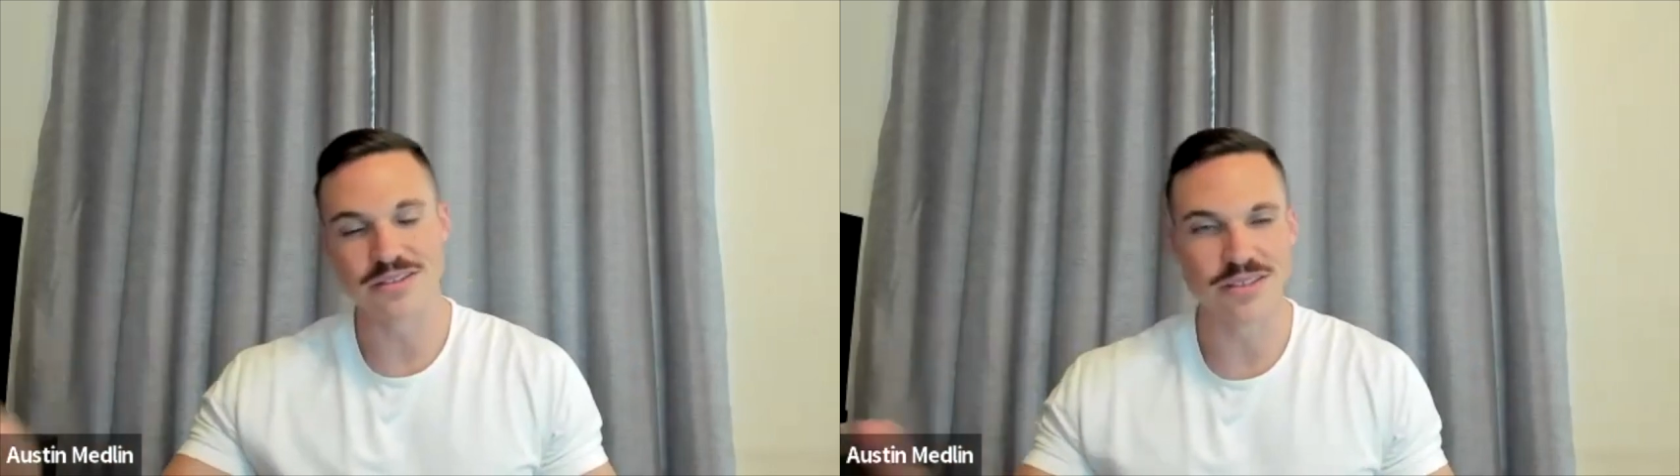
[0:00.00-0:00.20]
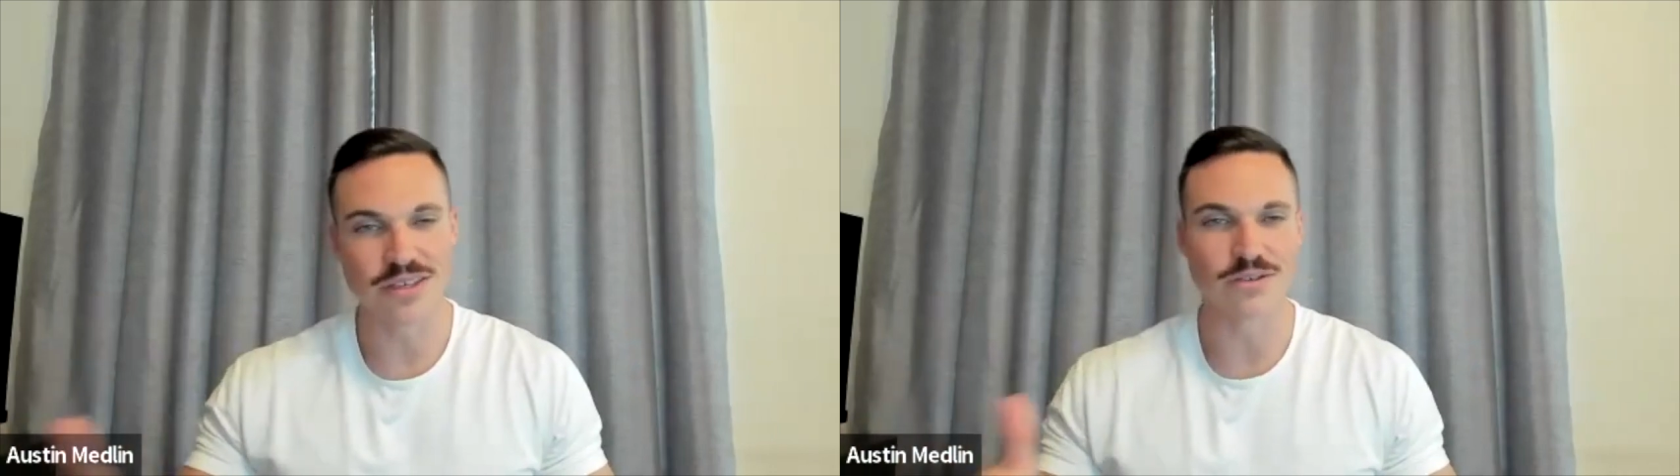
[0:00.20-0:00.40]

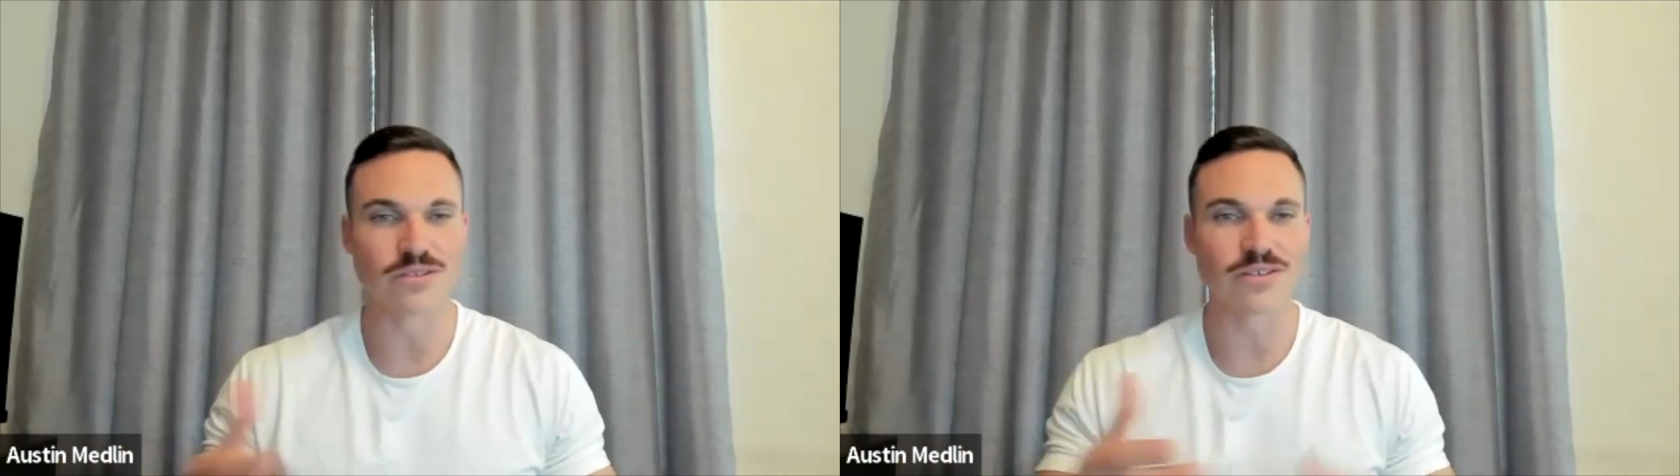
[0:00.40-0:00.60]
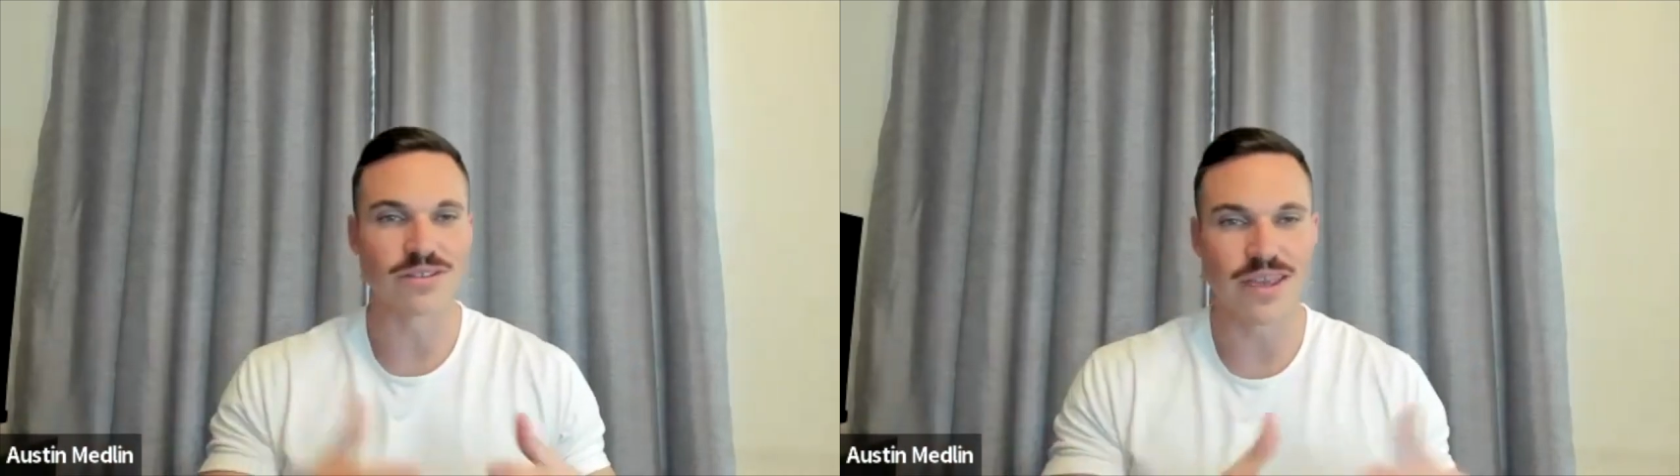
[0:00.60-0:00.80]

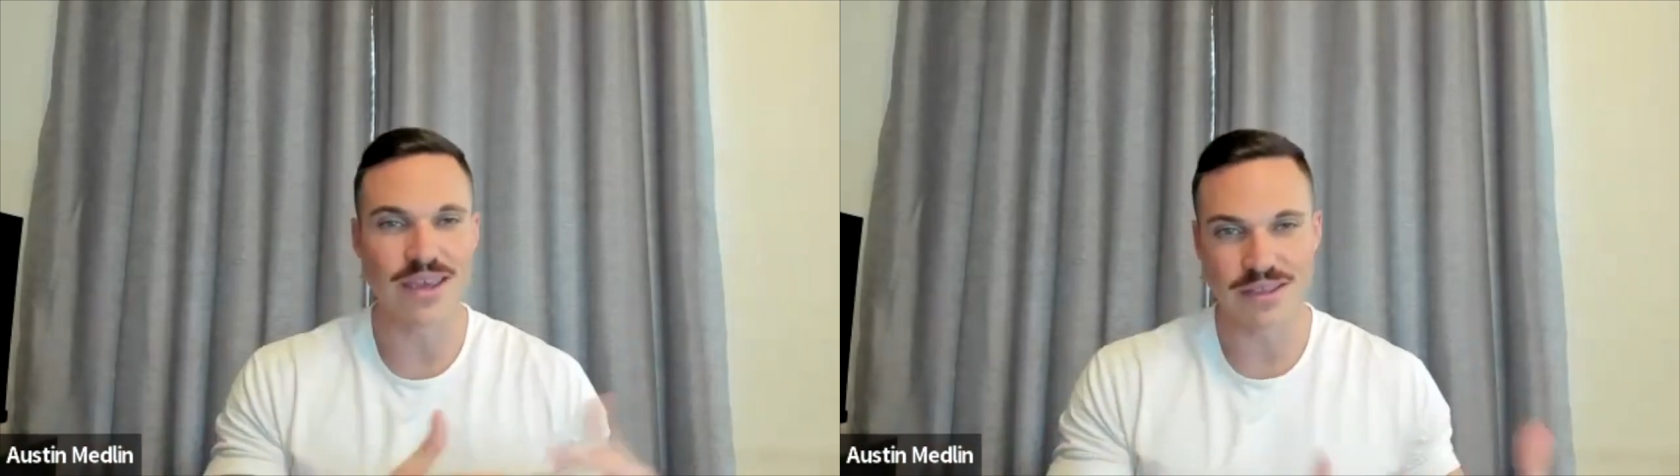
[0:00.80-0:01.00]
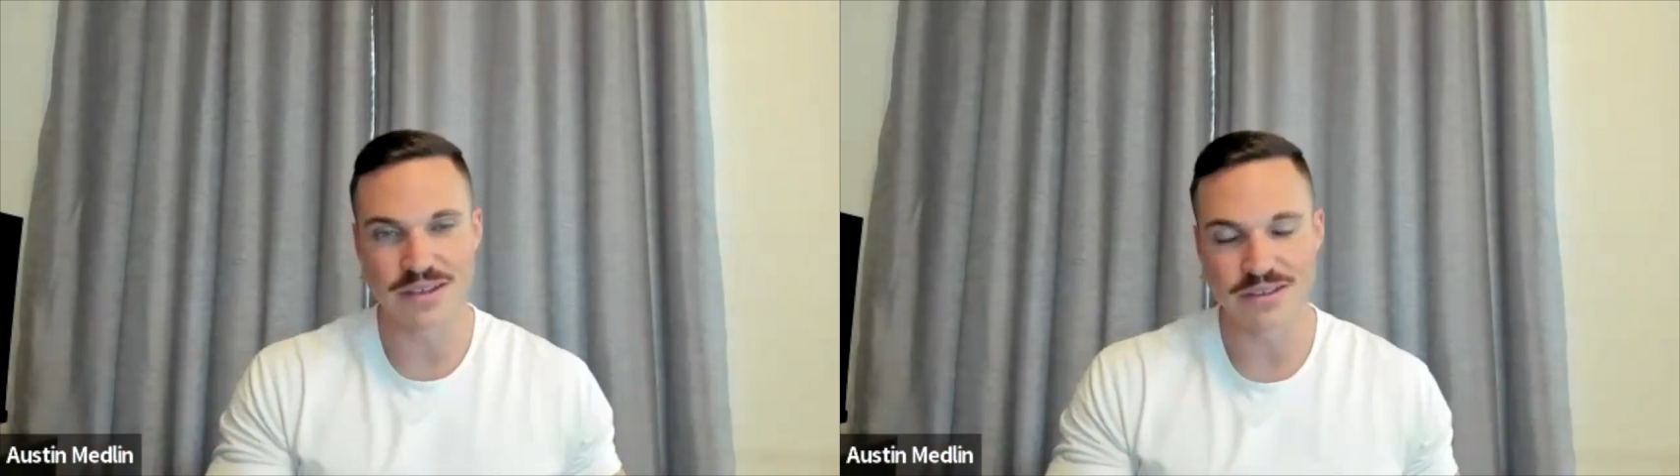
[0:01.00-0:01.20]
skills and
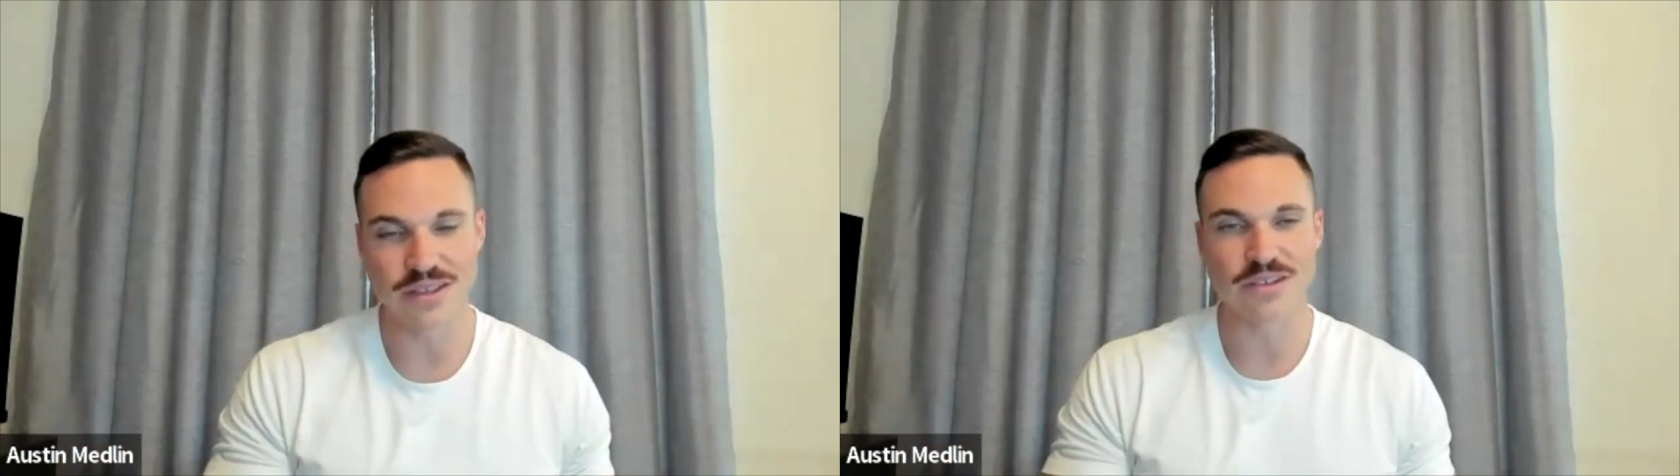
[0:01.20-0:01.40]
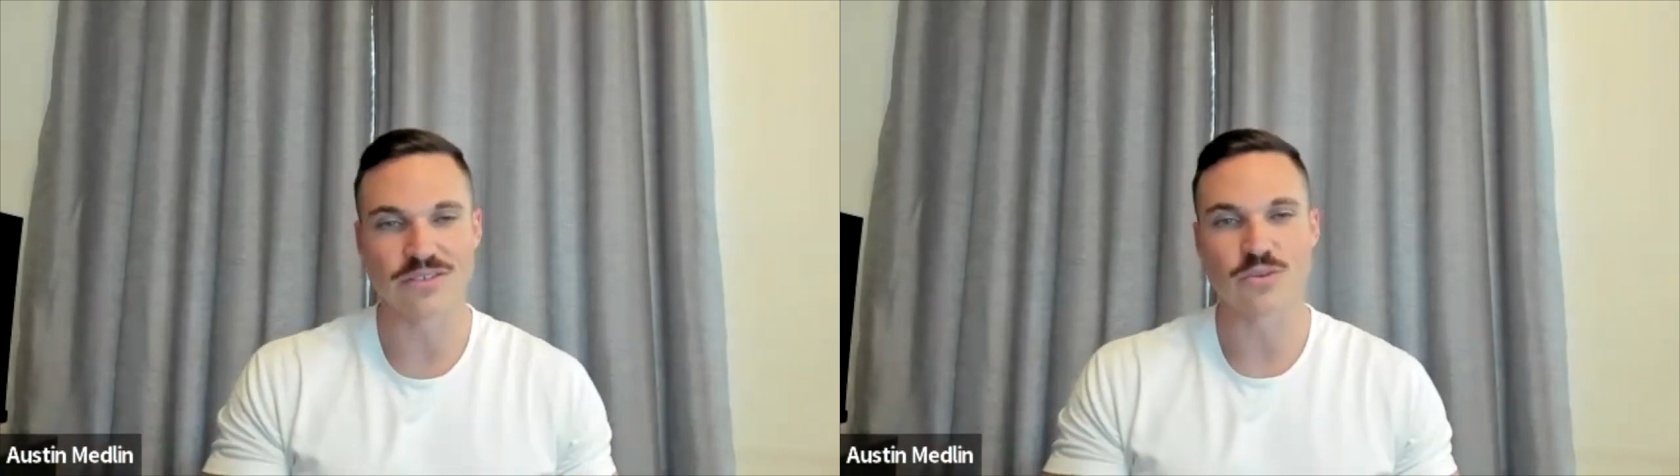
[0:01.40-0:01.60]
take these
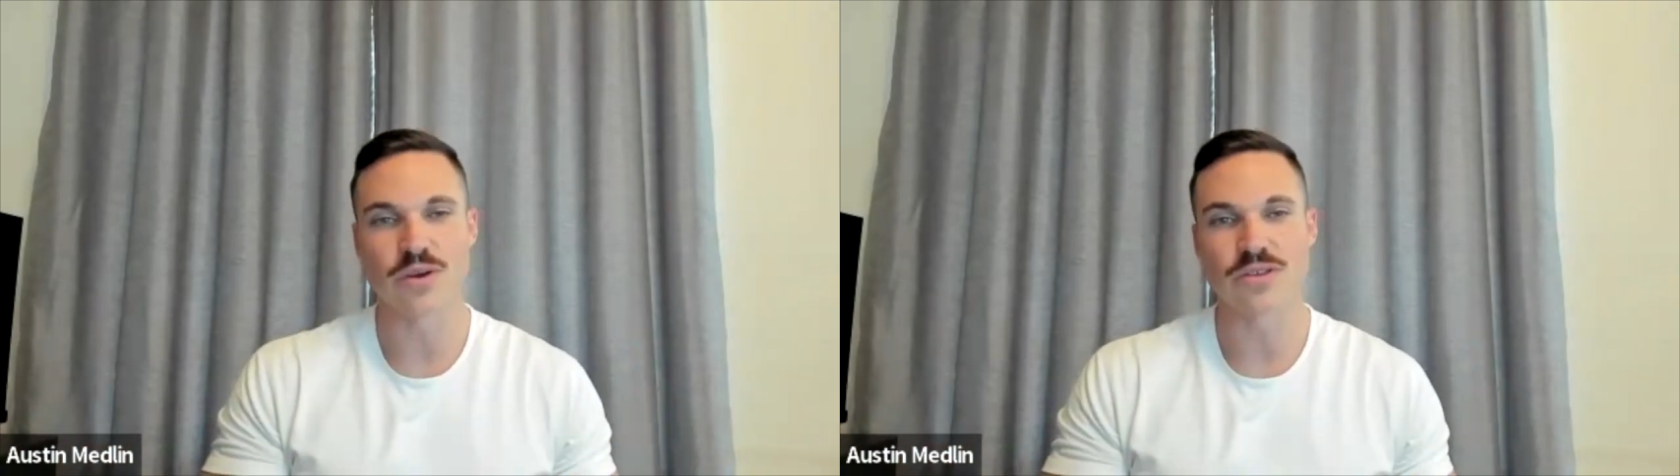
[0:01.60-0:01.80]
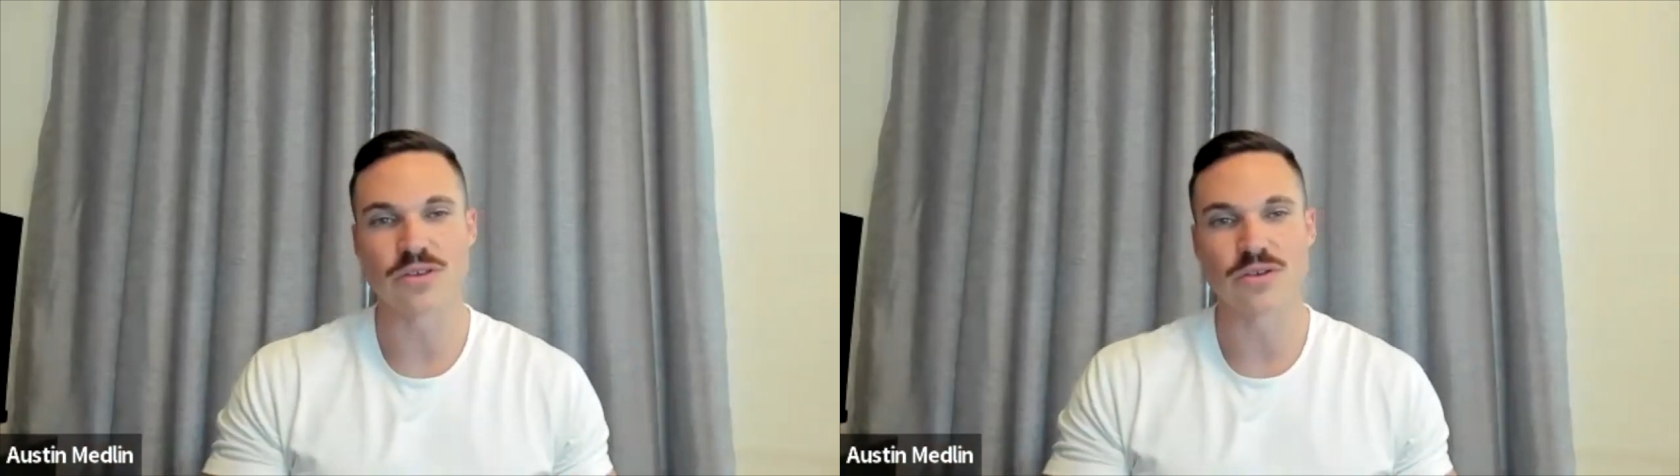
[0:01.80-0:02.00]
things
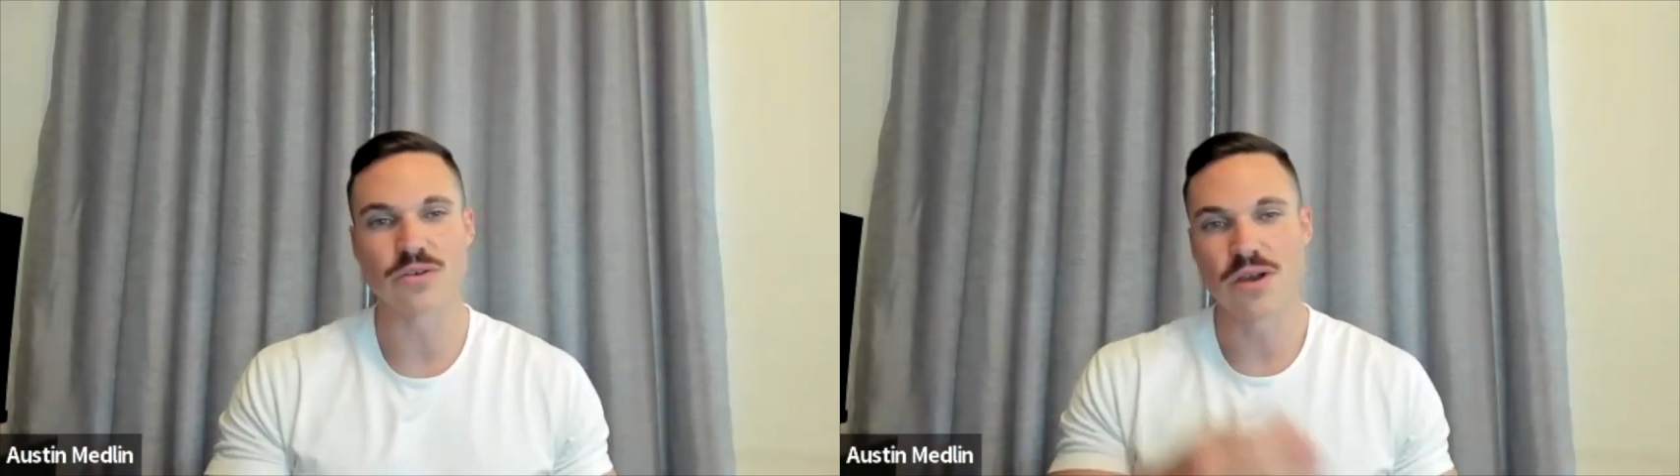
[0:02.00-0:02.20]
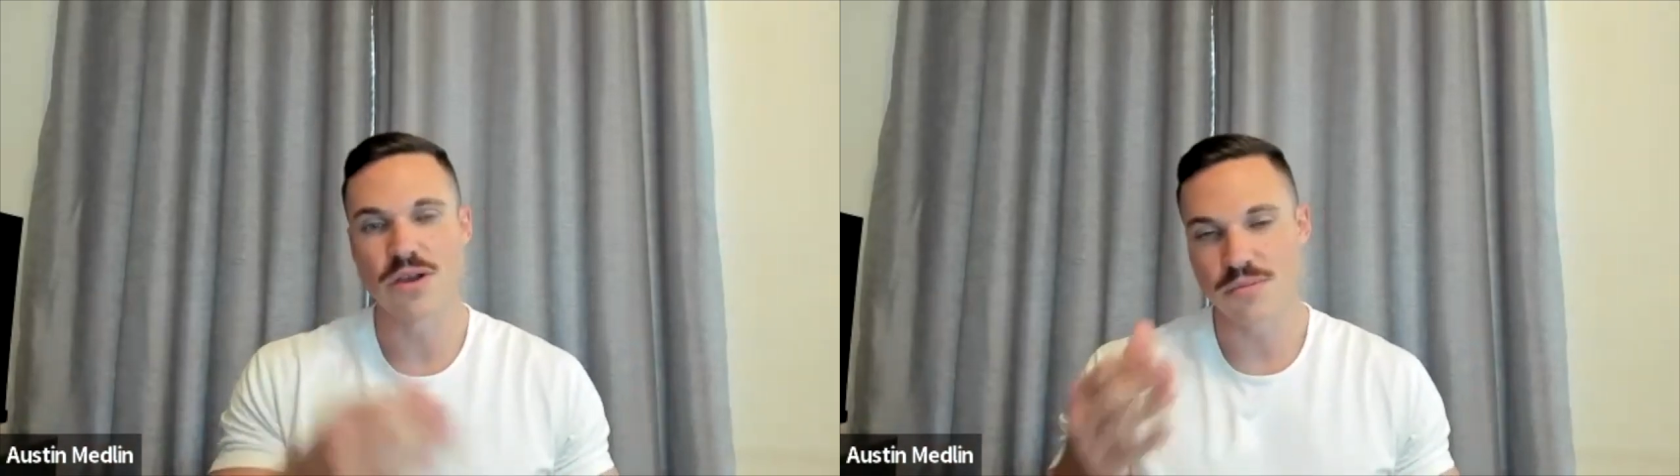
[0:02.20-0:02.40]
with you